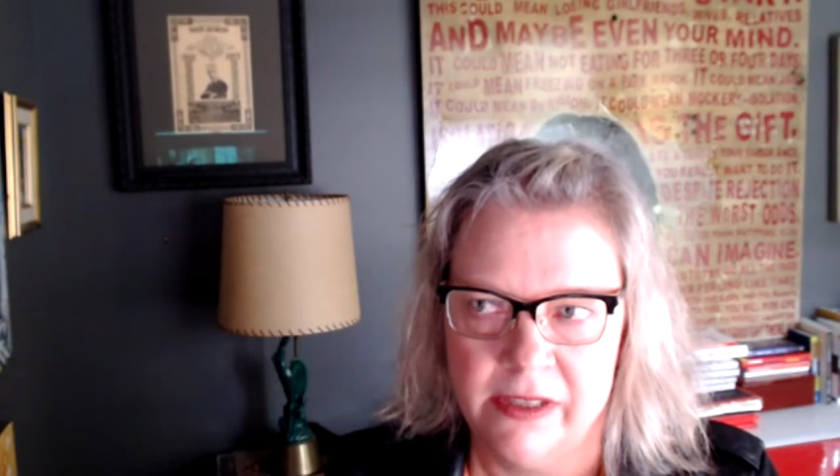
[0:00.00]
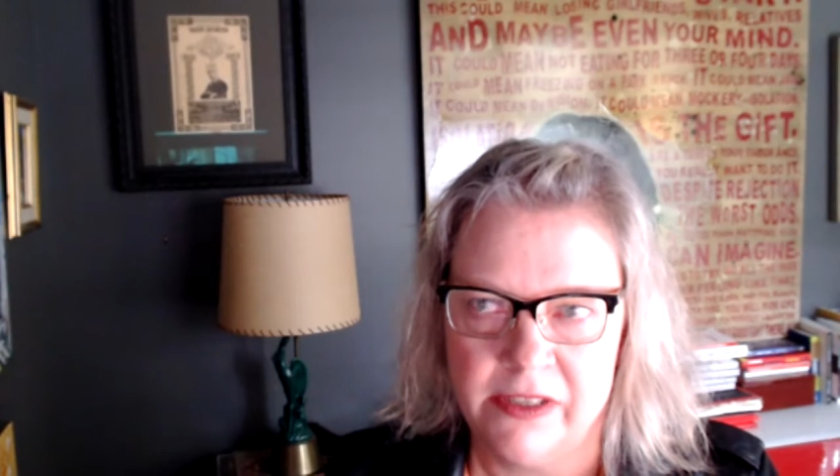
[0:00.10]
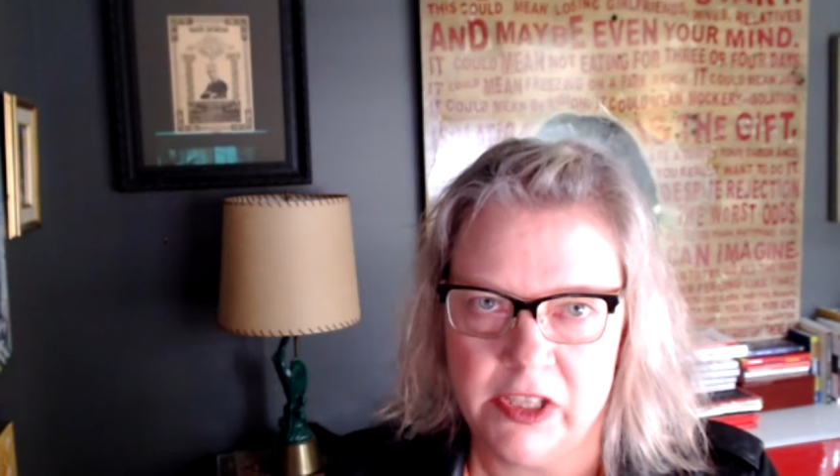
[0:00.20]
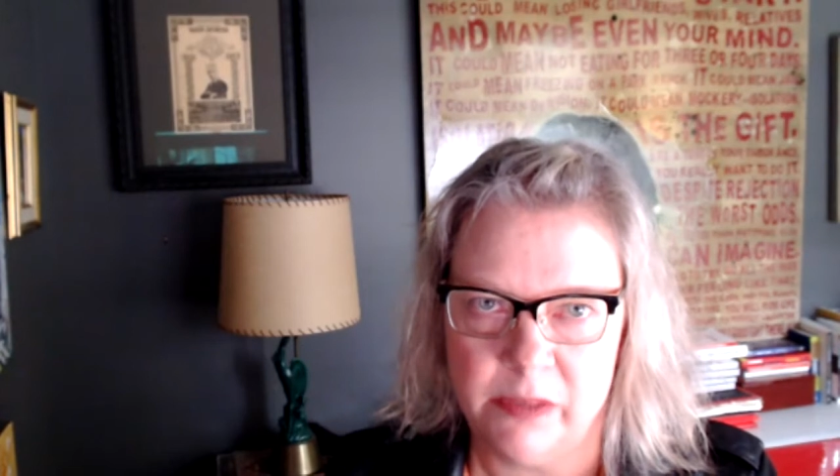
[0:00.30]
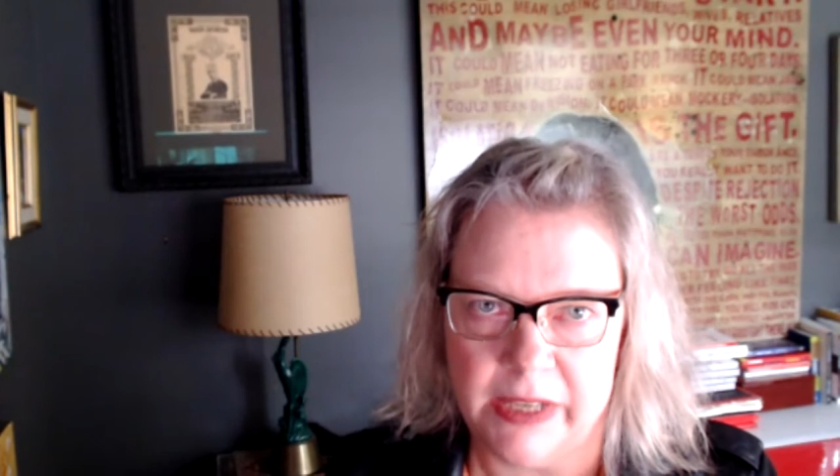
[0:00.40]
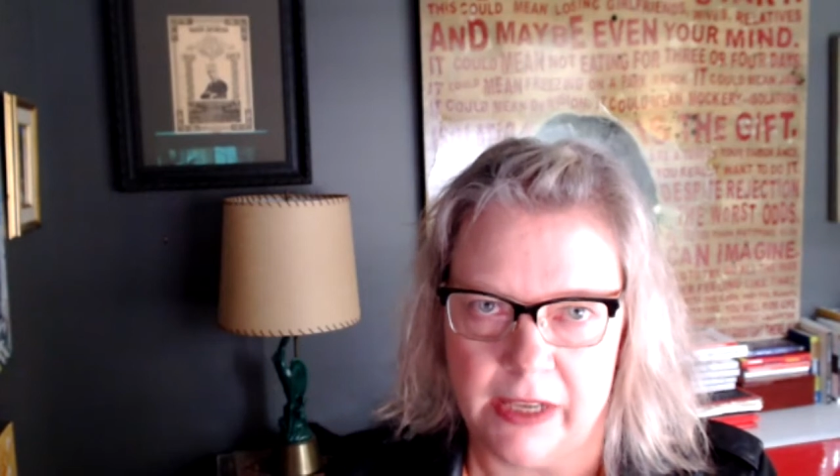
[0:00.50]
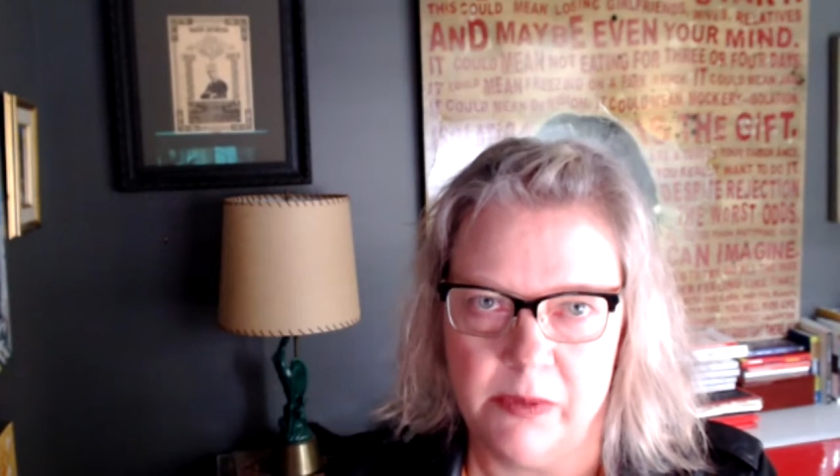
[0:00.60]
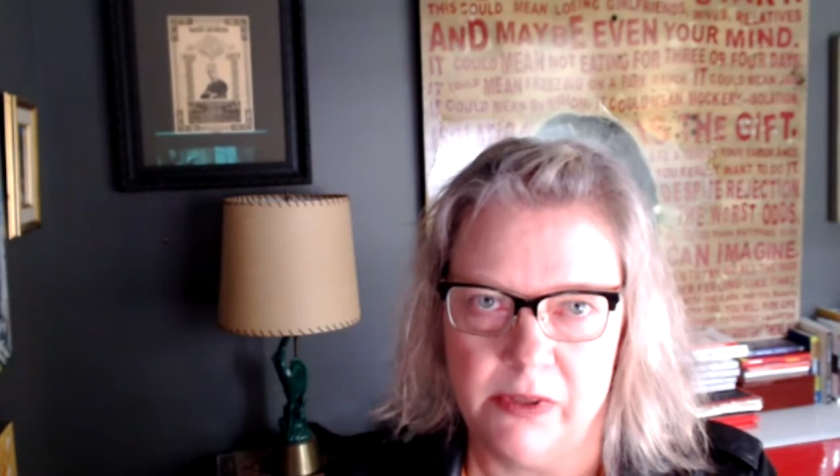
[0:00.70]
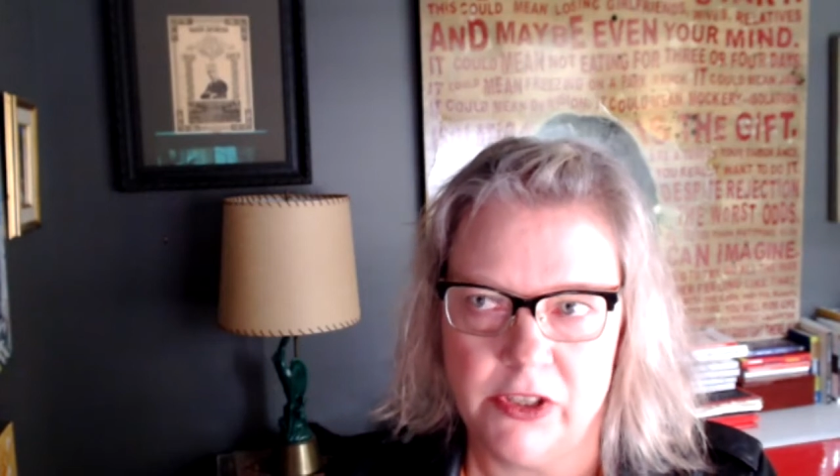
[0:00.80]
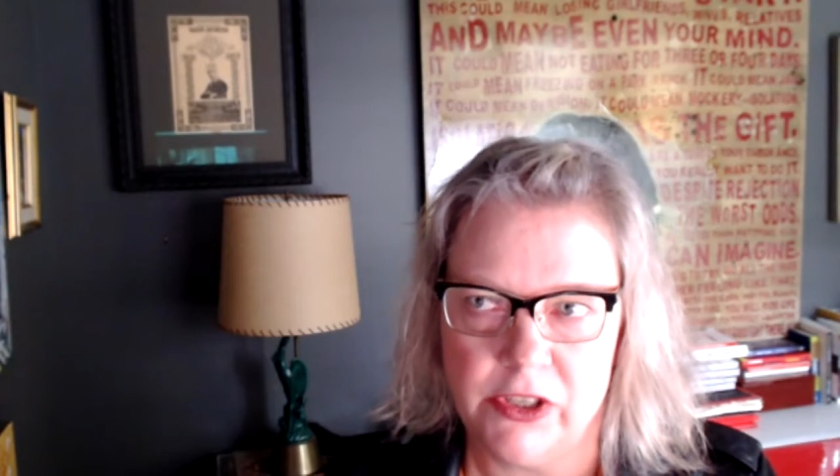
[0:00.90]
to be
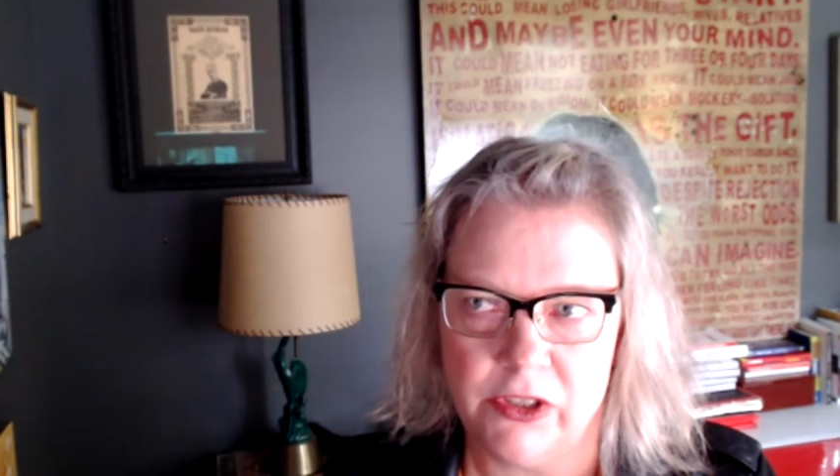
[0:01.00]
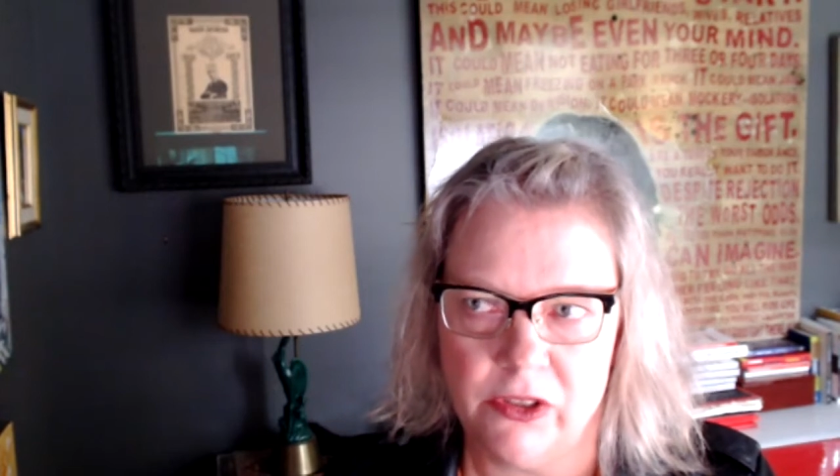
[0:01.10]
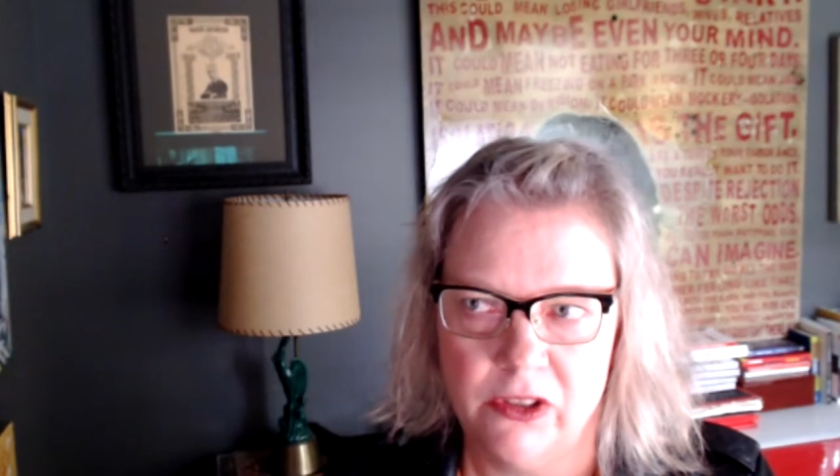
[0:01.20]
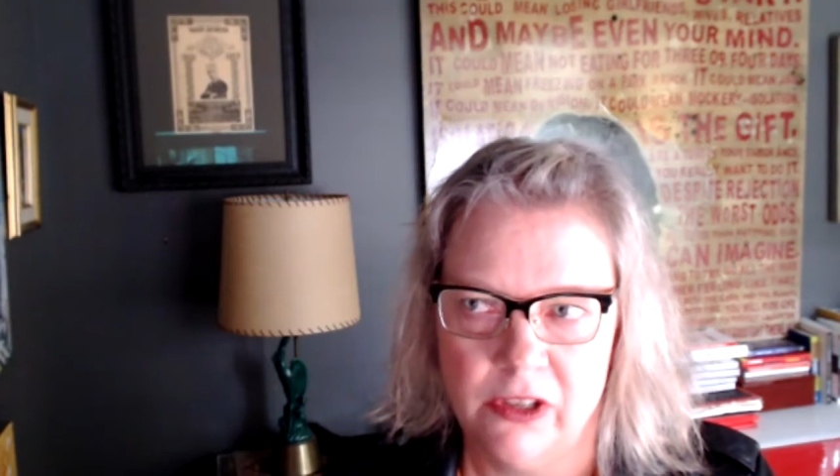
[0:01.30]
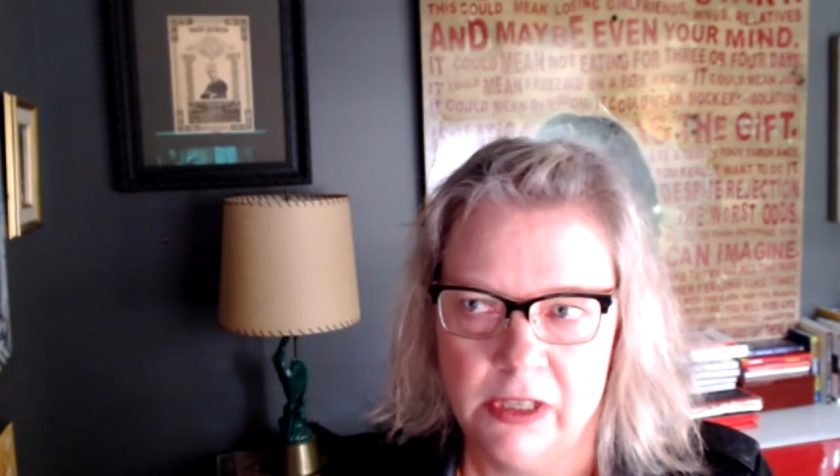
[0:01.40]
able to